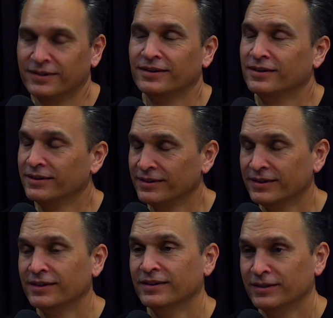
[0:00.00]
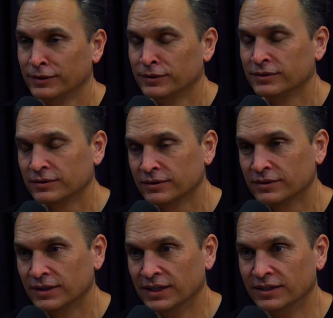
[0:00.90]
The whole thing, right? I
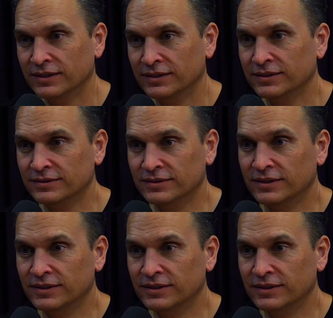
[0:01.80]
was, you know, and